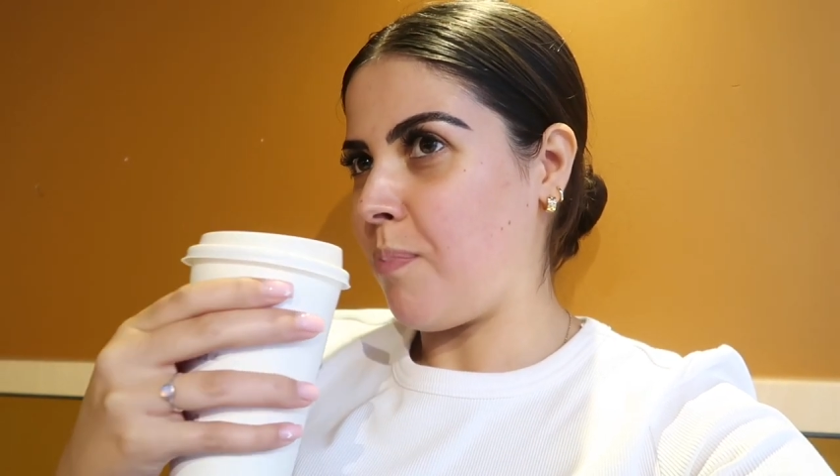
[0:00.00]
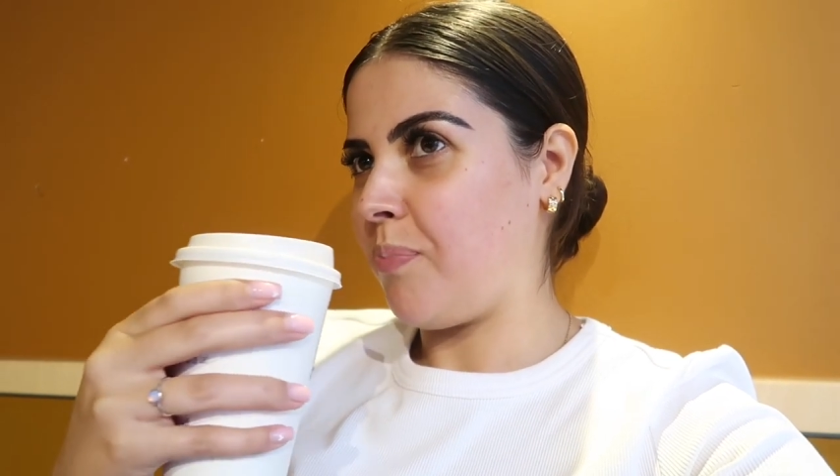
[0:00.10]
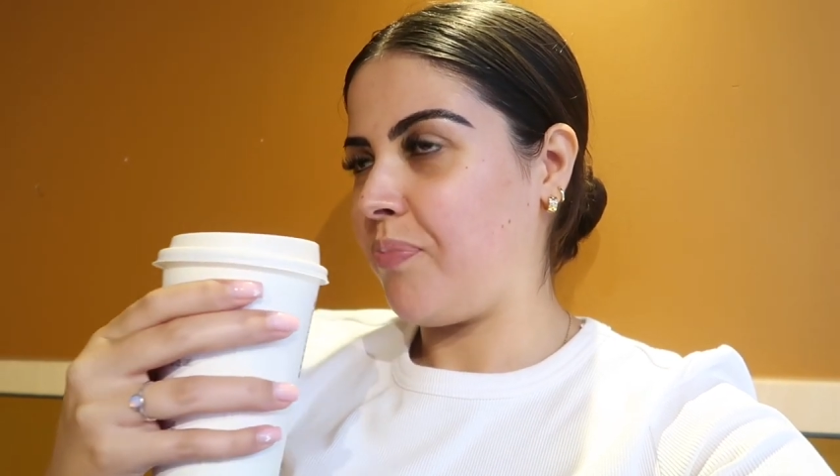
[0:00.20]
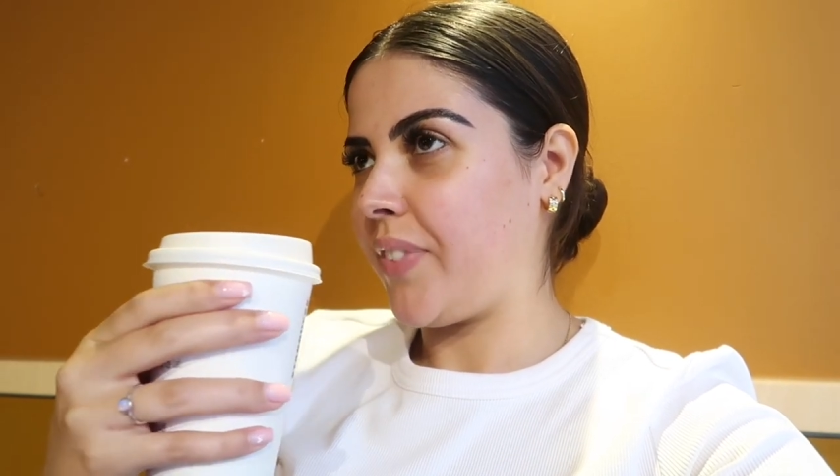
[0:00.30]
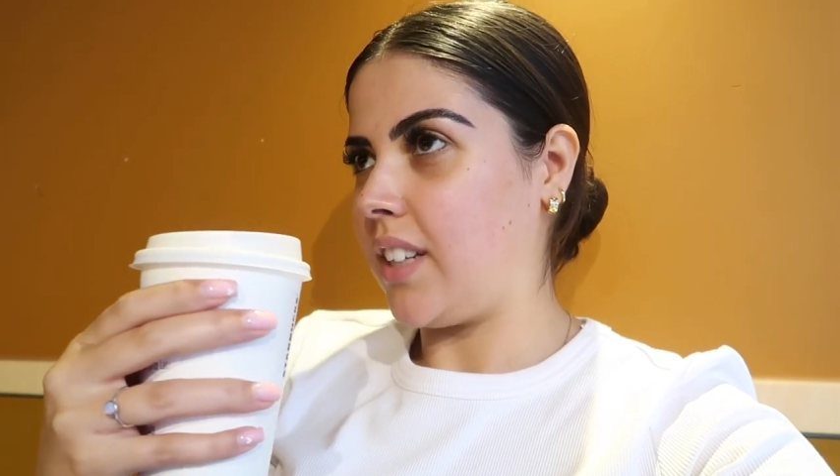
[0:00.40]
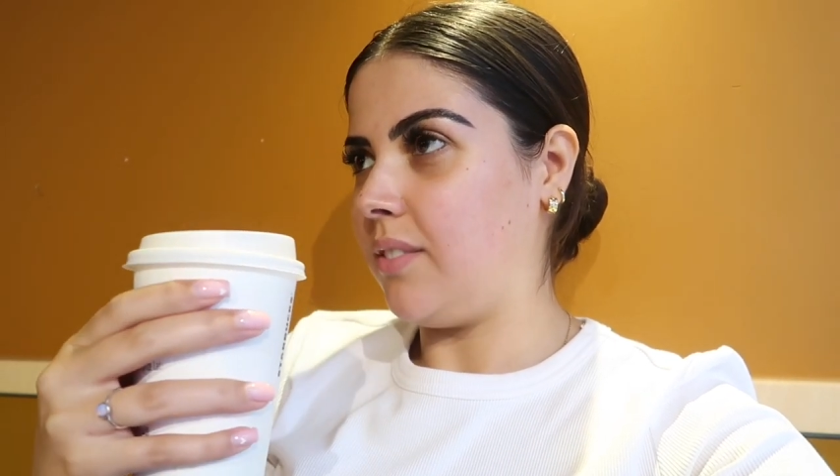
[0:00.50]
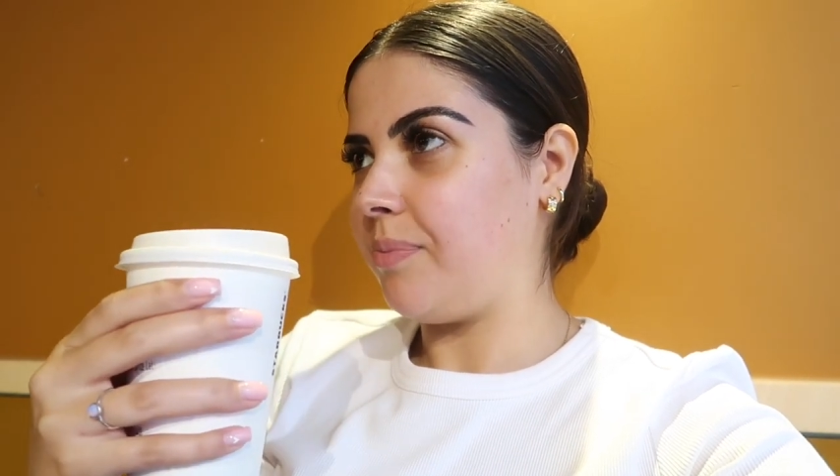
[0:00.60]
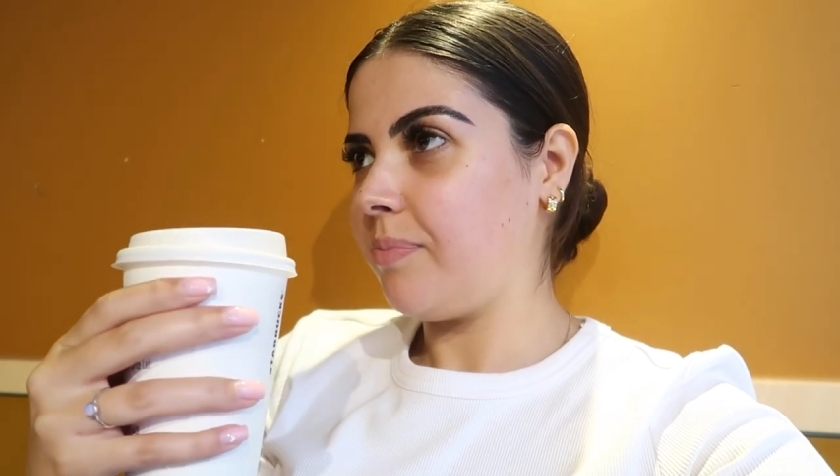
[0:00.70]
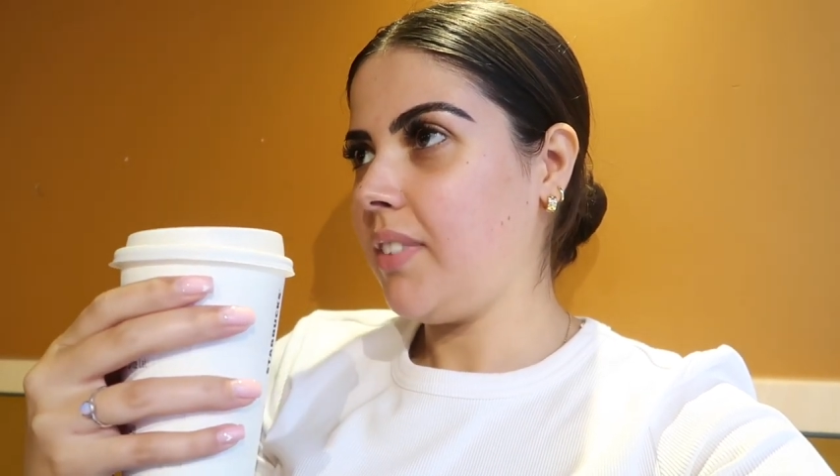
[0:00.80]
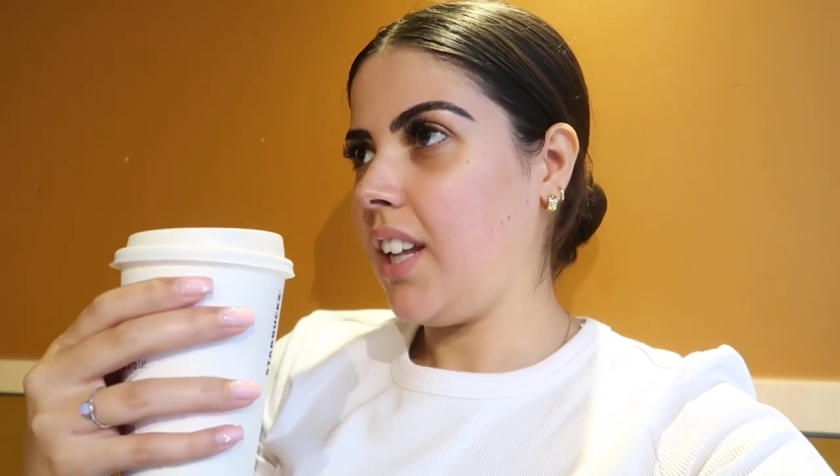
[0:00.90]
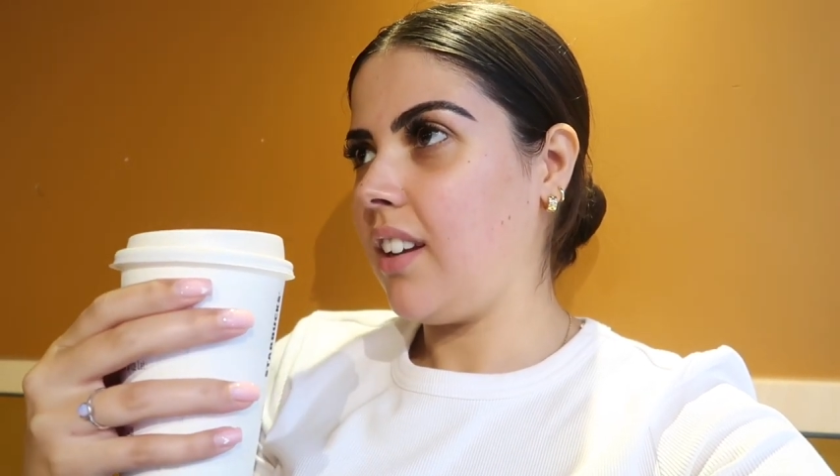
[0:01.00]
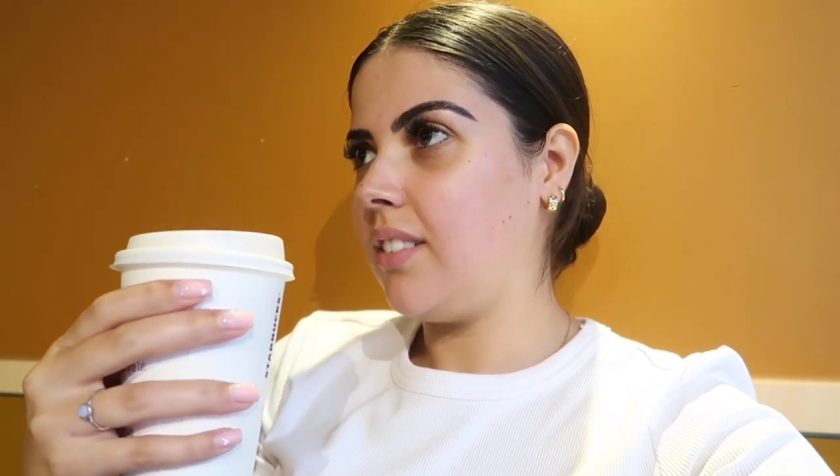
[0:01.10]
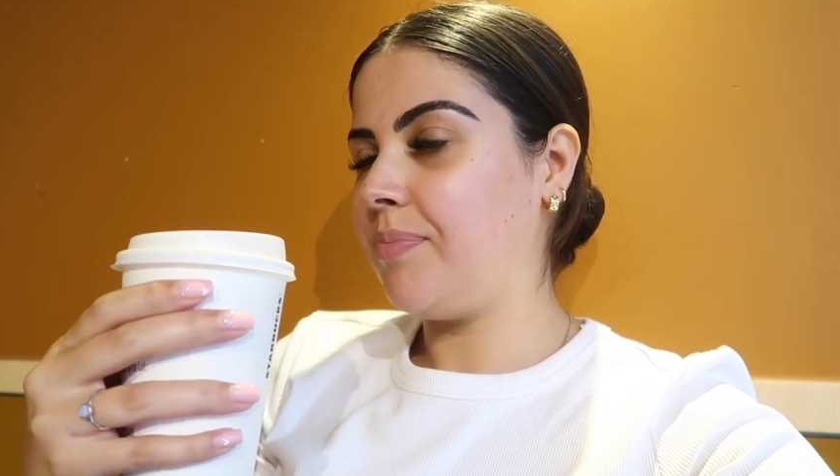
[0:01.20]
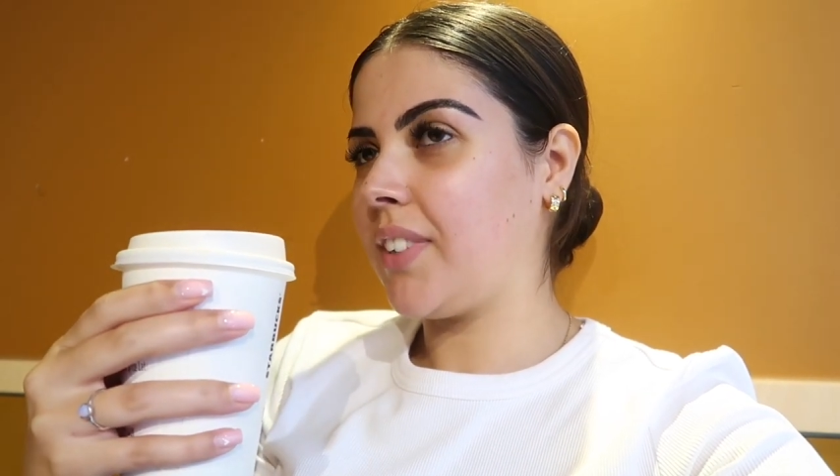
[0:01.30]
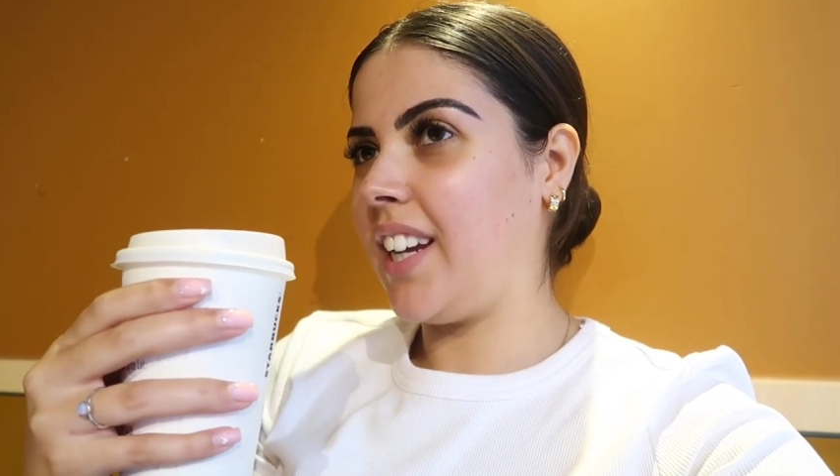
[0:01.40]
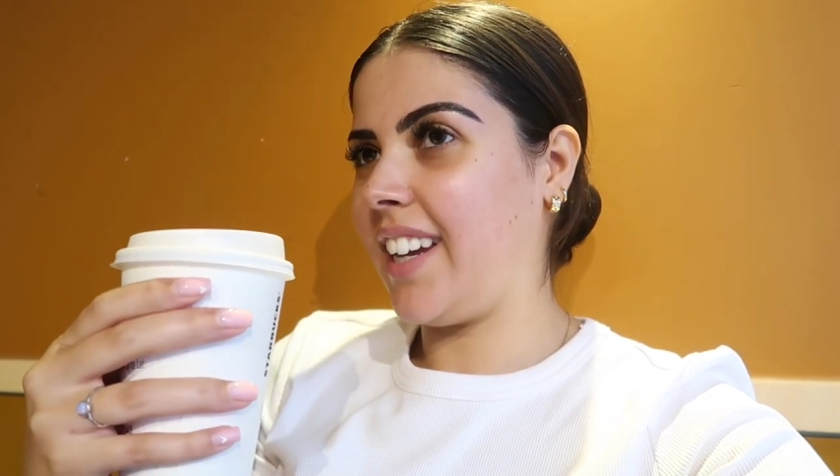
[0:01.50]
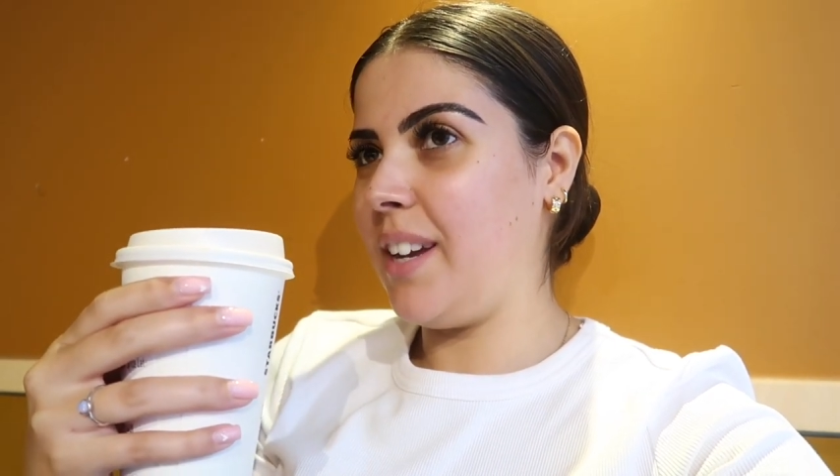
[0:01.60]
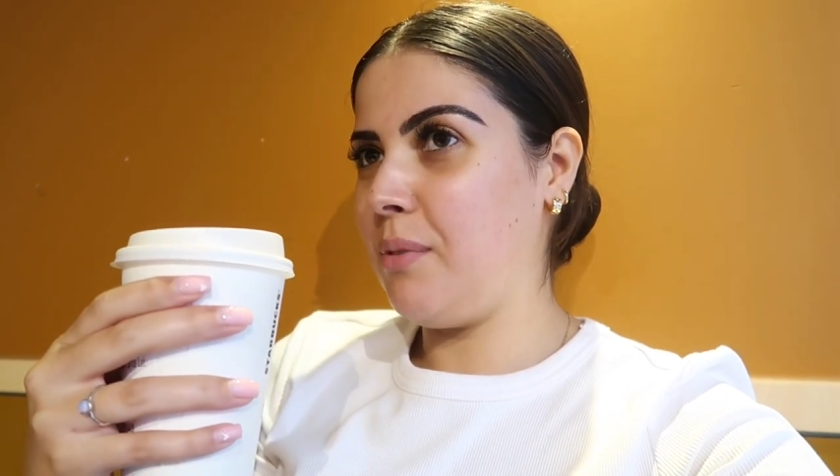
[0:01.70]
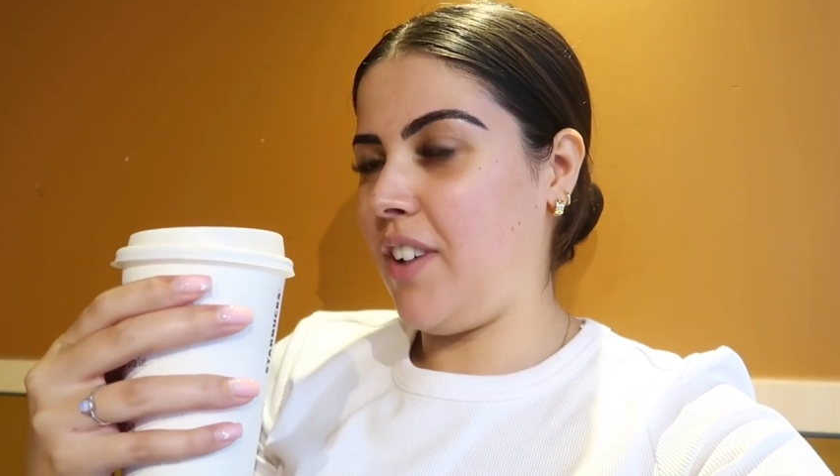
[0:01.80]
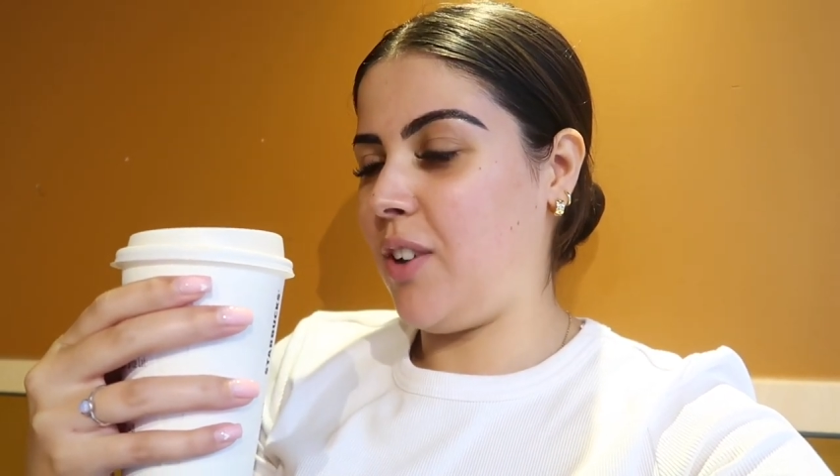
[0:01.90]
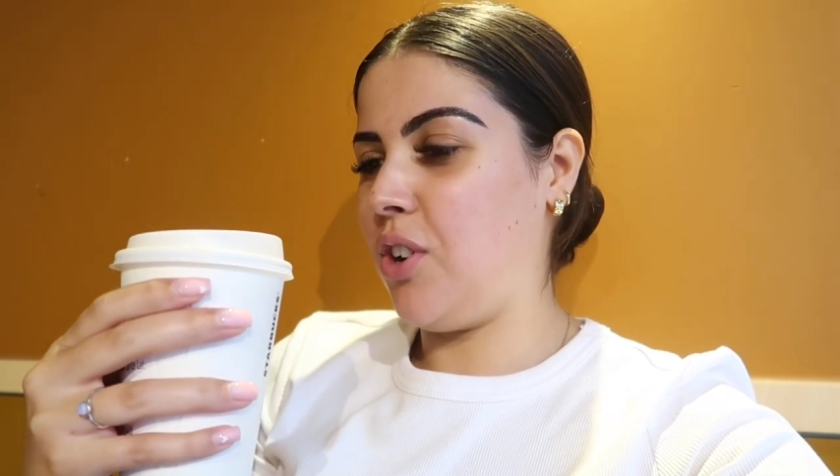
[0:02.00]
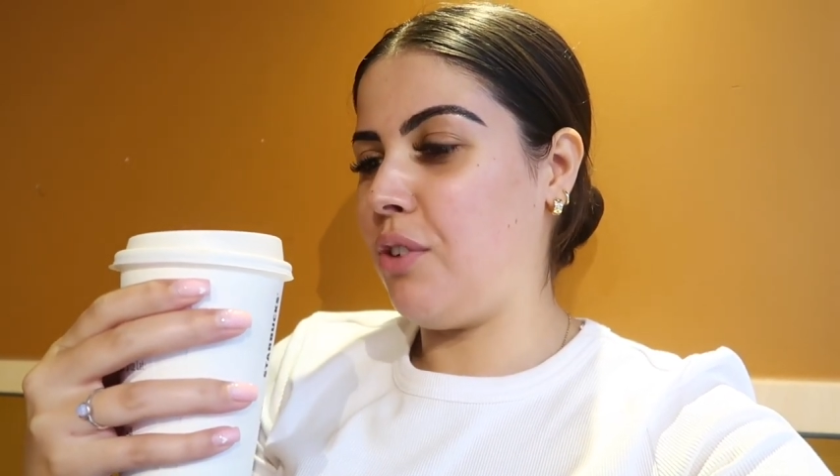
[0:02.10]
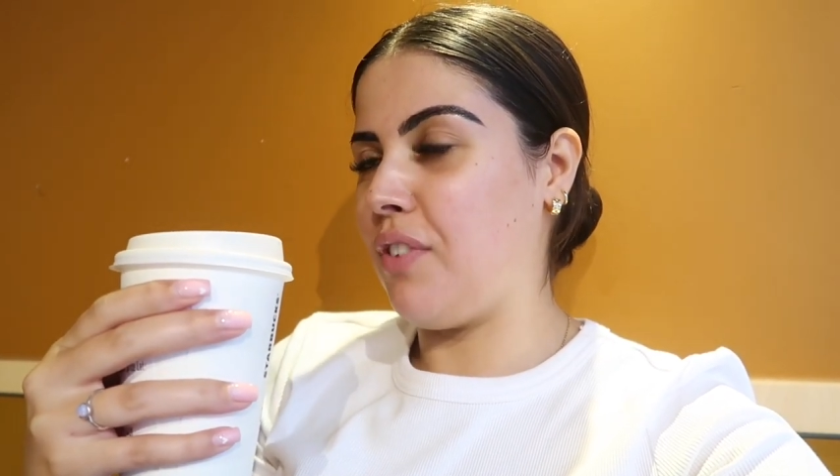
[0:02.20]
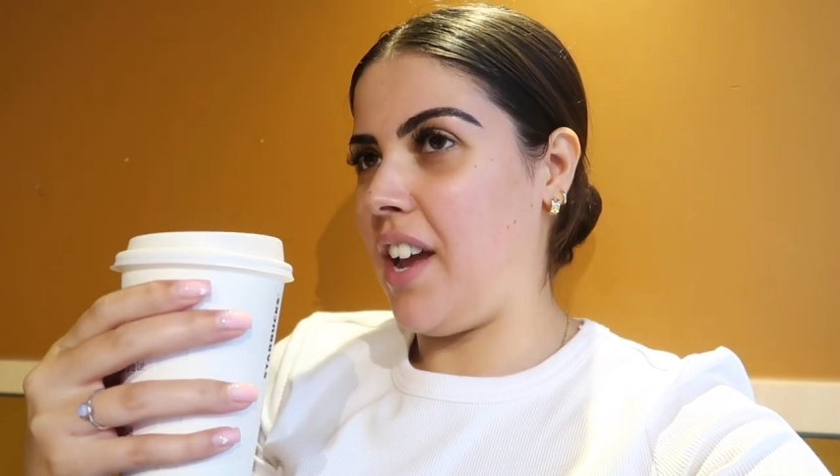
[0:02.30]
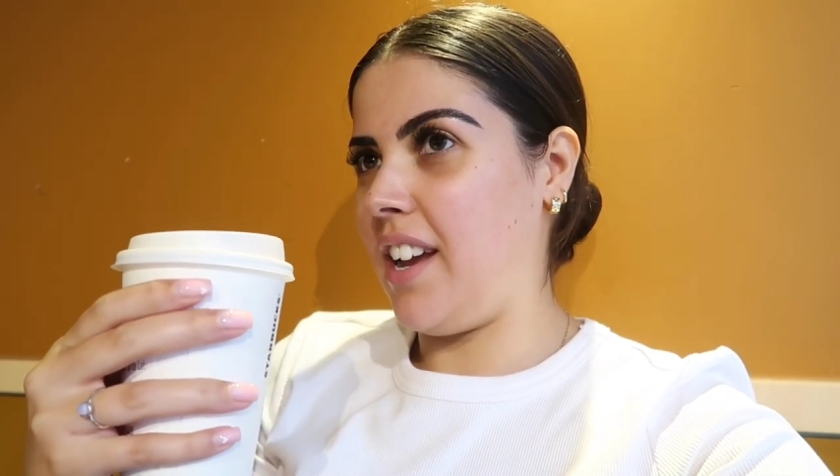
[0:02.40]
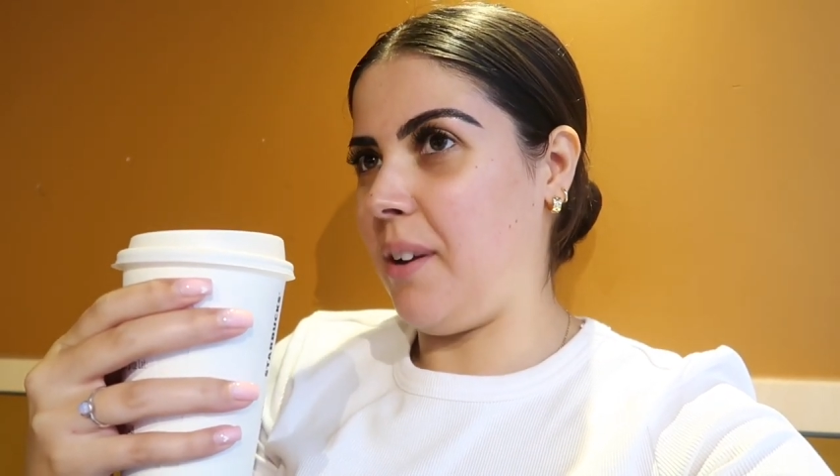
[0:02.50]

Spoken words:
Can I get it without coffee? I